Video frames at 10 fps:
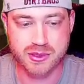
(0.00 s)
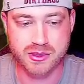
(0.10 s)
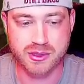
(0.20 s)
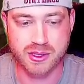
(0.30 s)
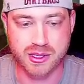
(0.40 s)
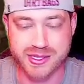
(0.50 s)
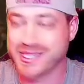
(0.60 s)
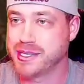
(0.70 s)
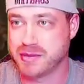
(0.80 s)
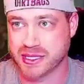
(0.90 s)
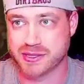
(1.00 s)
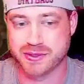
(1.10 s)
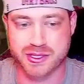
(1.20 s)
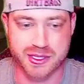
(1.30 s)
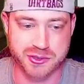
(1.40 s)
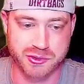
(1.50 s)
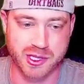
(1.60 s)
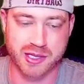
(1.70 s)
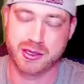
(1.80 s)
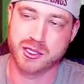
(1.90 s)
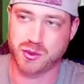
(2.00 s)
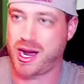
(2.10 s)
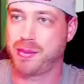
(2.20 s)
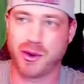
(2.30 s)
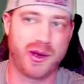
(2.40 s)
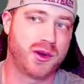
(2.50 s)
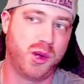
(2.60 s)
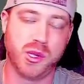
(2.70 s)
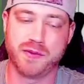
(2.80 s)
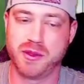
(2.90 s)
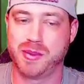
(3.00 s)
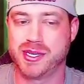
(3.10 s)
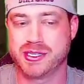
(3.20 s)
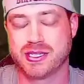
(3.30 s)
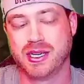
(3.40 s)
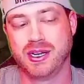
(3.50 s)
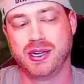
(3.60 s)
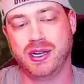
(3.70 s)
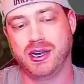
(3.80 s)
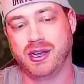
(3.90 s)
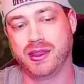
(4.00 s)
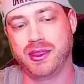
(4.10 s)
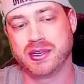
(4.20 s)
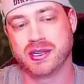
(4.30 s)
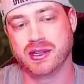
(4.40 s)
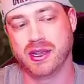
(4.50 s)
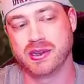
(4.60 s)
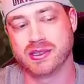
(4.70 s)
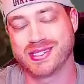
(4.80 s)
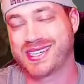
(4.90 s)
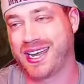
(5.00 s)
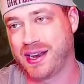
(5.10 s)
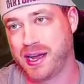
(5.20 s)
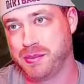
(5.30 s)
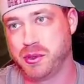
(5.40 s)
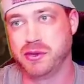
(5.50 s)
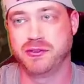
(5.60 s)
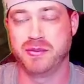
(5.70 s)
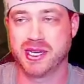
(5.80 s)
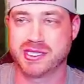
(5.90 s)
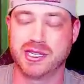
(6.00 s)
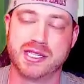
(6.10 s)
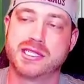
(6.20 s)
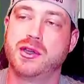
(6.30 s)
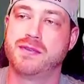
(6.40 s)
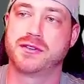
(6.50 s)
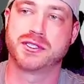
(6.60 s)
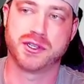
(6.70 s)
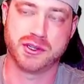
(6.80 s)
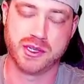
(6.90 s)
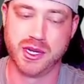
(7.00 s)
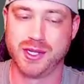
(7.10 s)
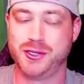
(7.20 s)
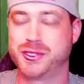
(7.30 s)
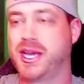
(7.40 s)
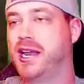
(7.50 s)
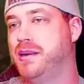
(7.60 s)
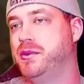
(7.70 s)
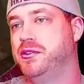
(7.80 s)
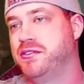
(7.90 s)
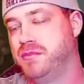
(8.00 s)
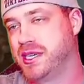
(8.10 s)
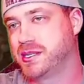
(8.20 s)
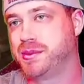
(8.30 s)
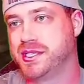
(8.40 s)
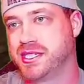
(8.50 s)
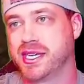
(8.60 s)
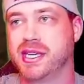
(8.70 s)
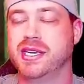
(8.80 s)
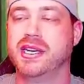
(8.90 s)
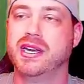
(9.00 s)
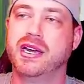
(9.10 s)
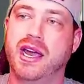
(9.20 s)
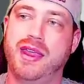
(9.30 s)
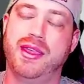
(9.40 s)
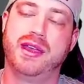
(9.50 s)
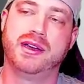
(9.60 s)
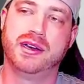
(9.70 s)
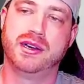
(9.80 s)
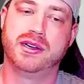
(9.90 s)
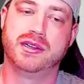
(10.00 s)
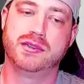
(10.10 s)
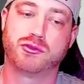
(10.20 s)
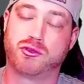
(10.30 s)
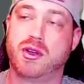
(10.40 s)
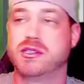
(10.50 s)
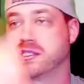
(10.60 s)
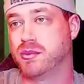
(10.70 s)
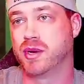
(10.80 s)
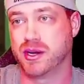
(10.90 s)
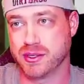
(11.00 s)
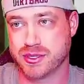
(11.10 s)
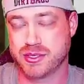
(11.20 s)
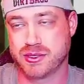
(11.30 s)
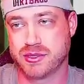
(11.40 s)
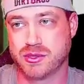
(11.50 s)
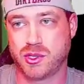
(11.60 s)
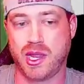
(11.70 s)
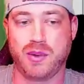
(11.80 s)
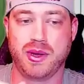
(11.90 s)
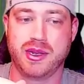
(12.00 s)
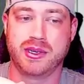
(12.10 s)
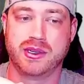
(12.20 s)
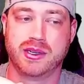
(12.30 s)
uh, sticky objectives is really because we're hopping around all over the place. Uh, they can then scout out move makes let's say you have first turn you scout out move make something sticky and then uh, run somewhere else so that way